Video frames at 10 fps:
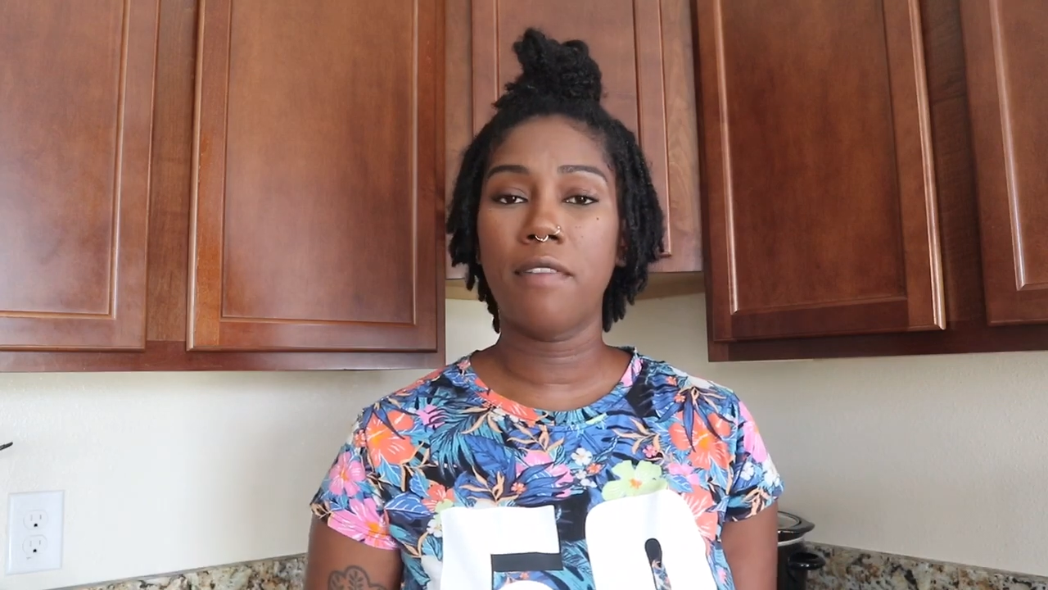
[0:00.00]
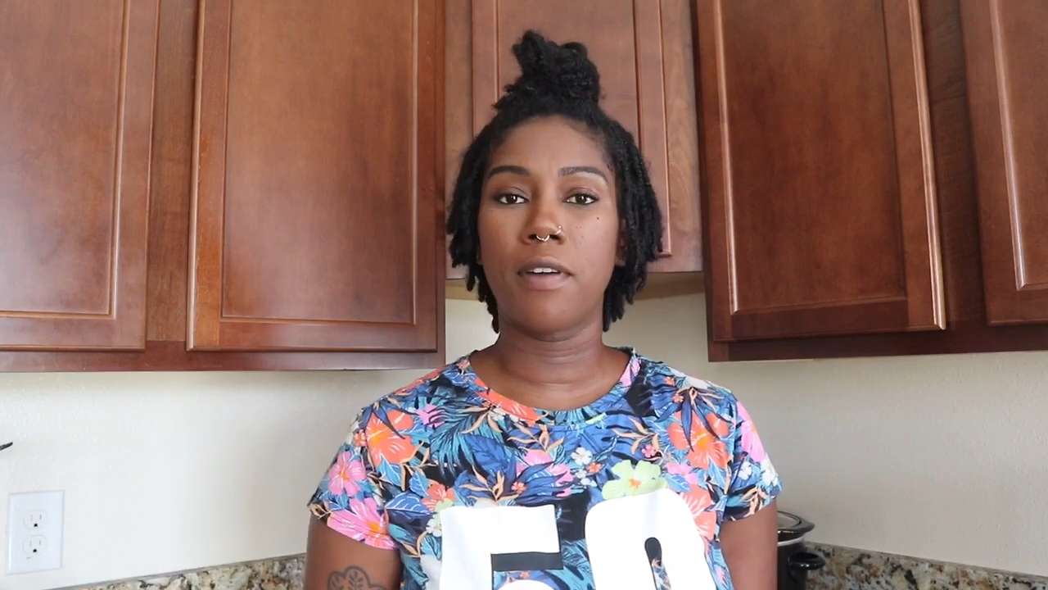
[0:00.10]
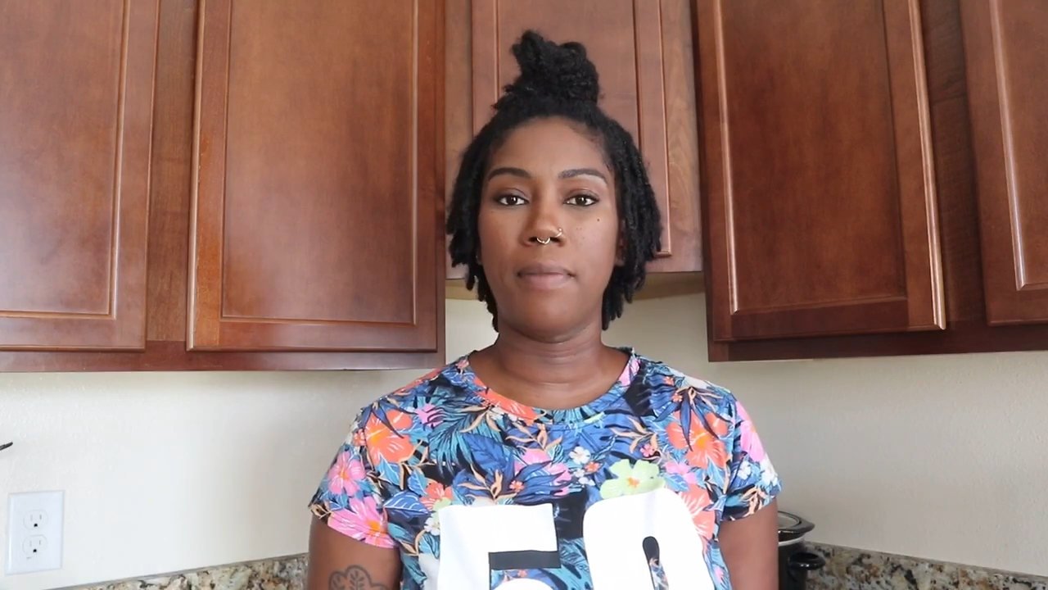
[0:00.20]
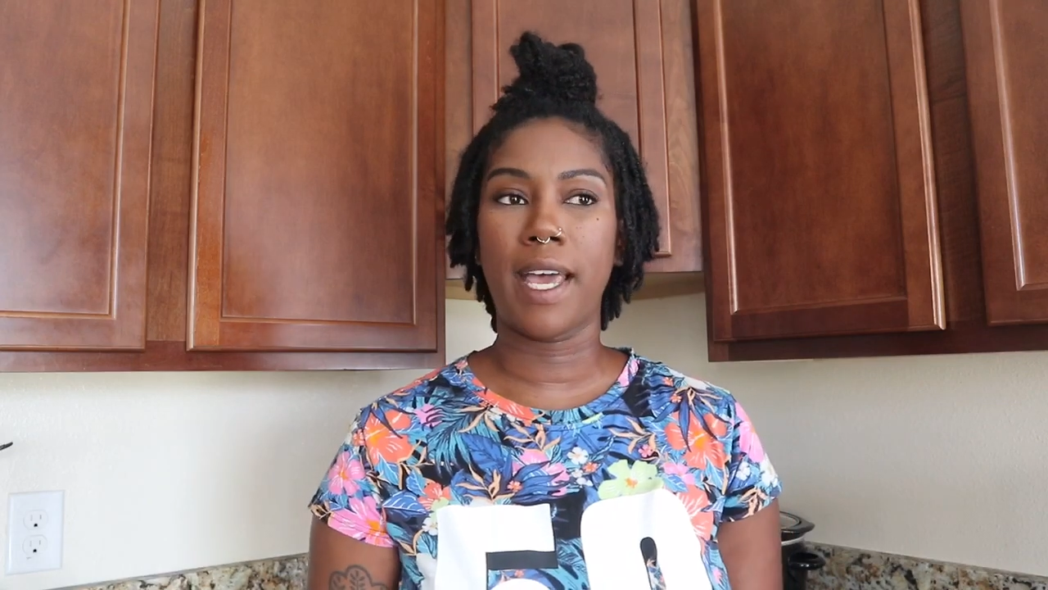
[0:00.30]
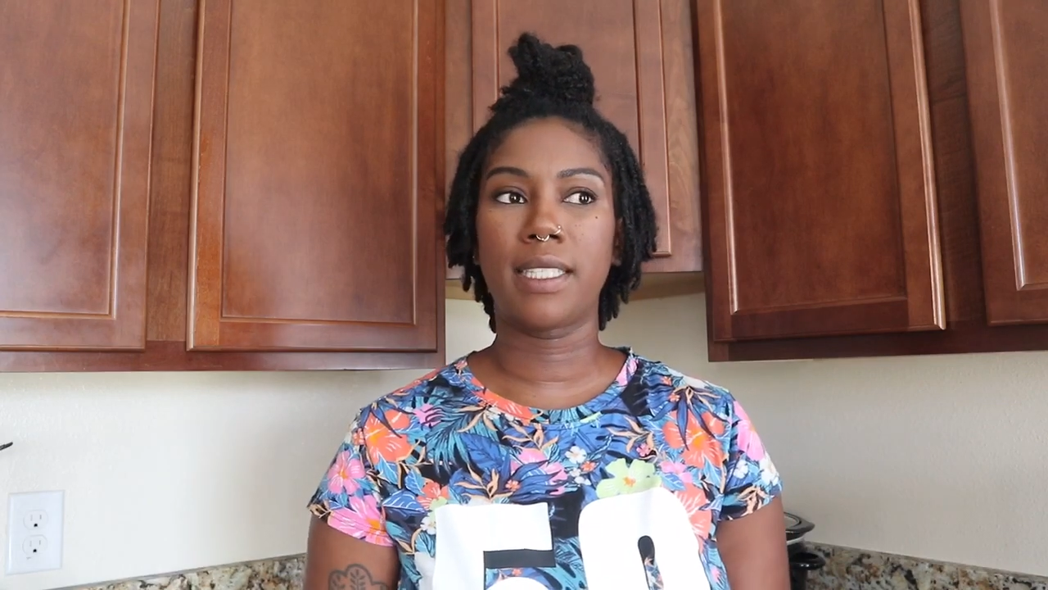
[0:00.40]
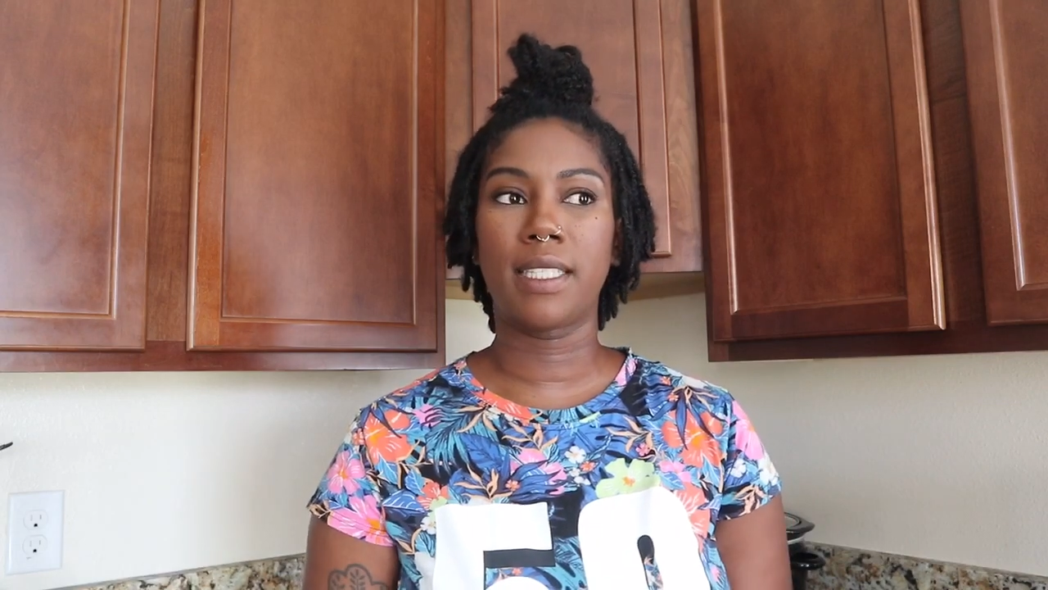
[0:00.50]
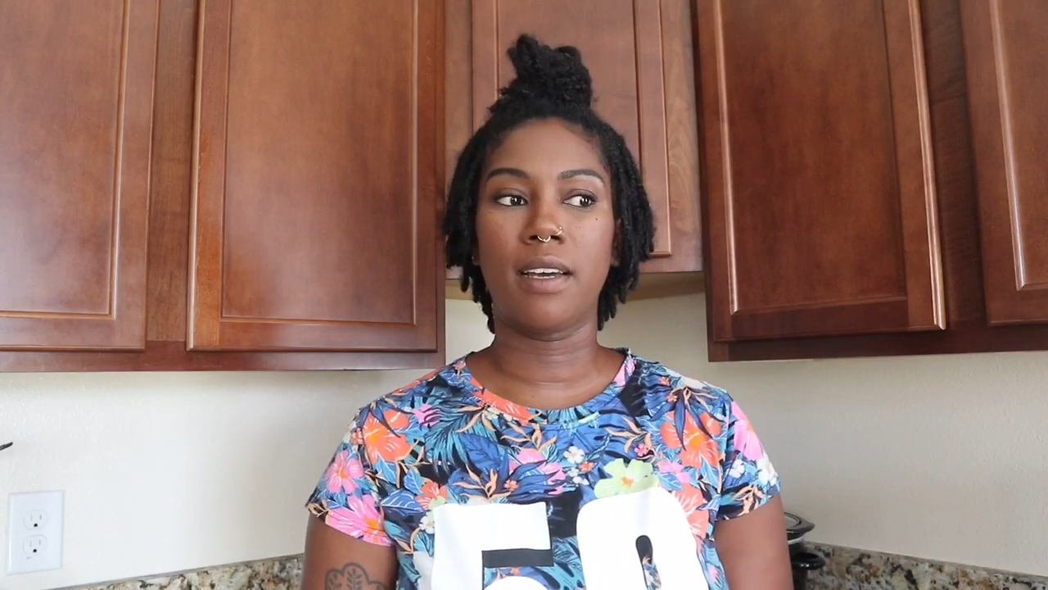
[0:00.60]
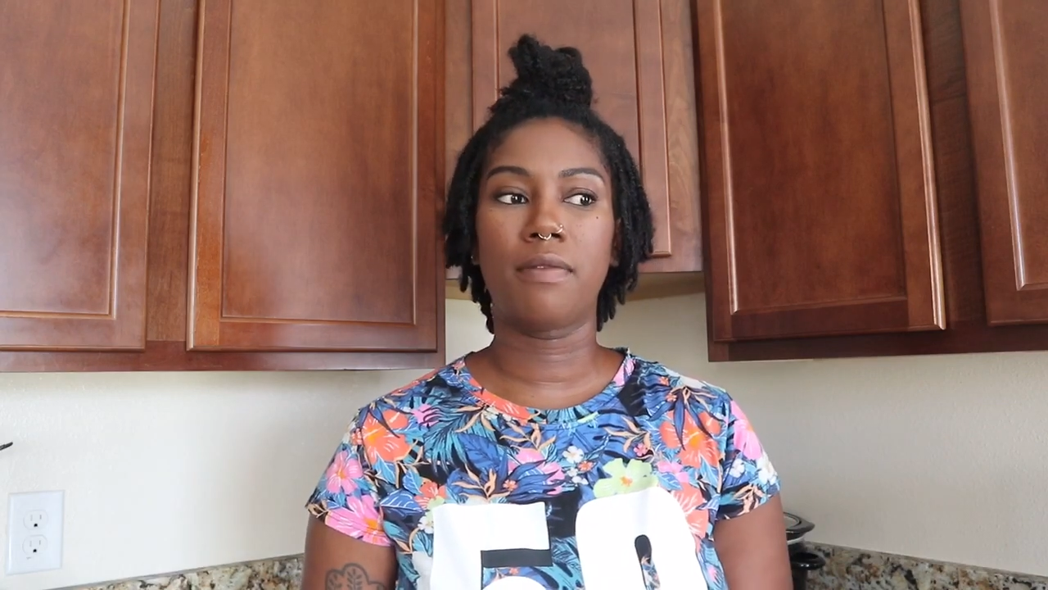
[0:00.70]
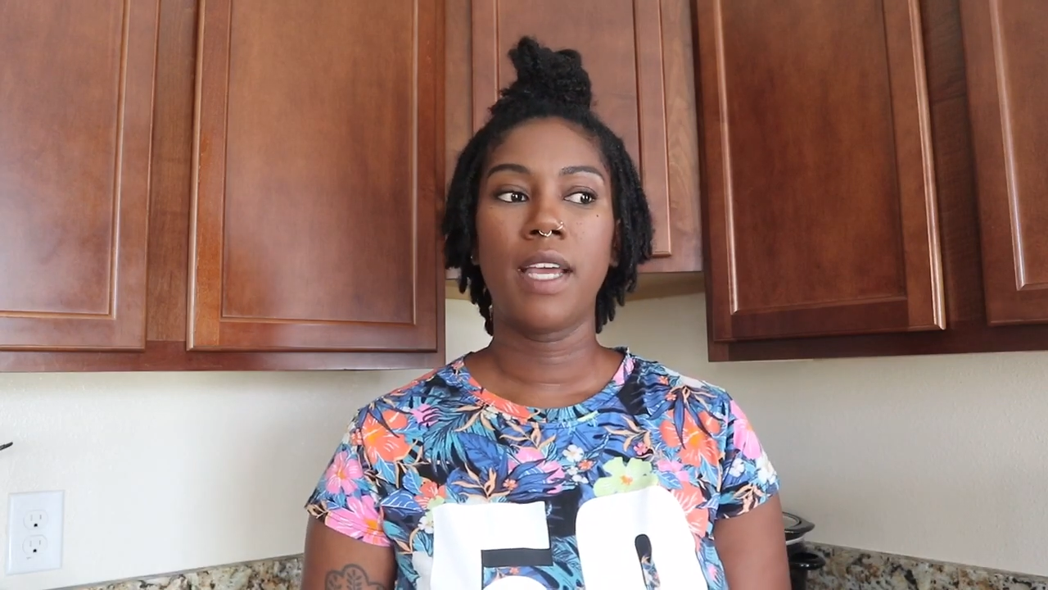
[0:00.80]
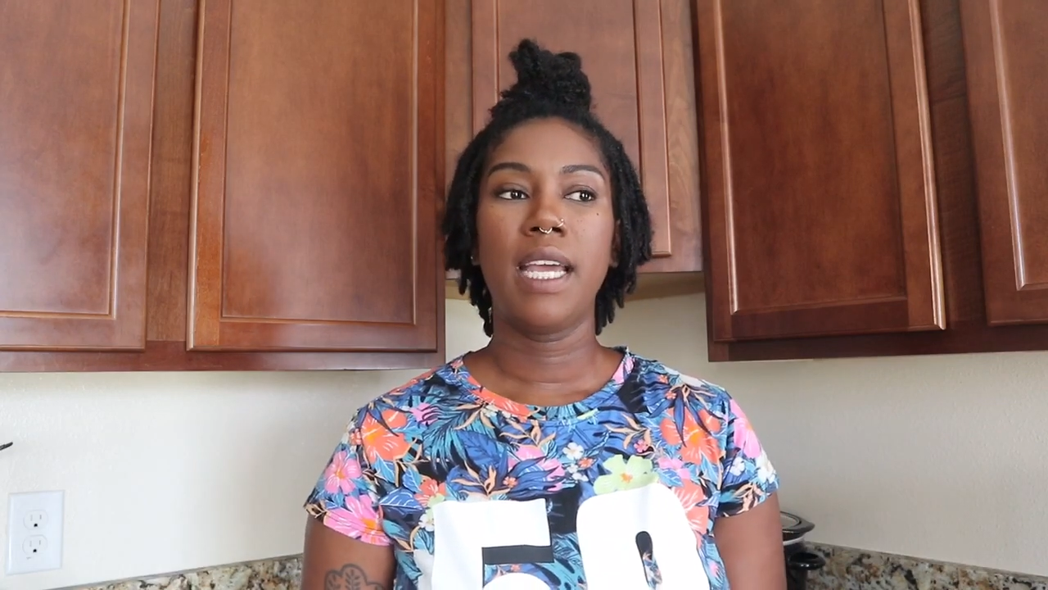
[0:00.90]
from that stuff.